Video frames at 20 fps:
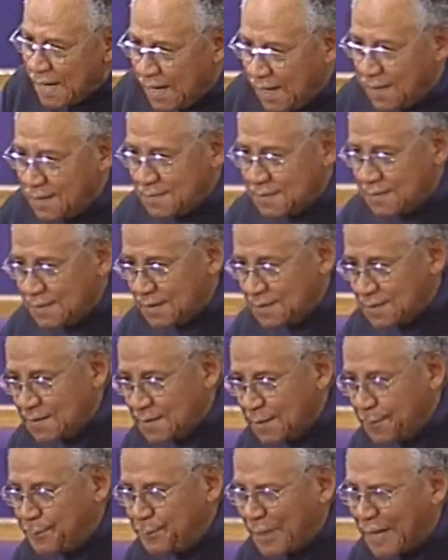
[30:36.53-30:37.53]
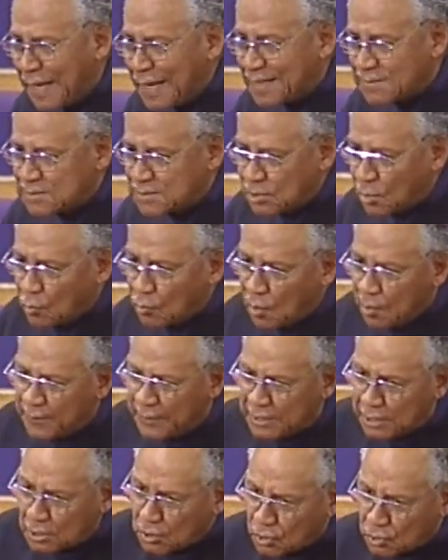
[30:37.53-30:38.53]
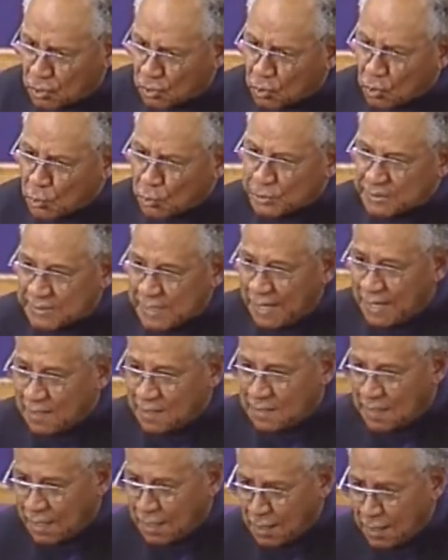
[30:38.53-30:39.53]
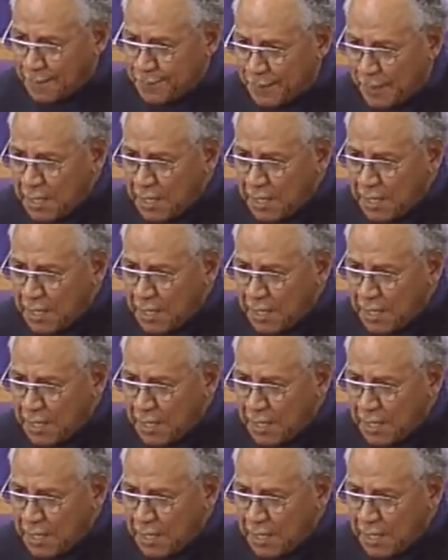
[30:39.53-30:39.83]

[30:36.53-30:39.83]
and then the pastor will be introduced and get up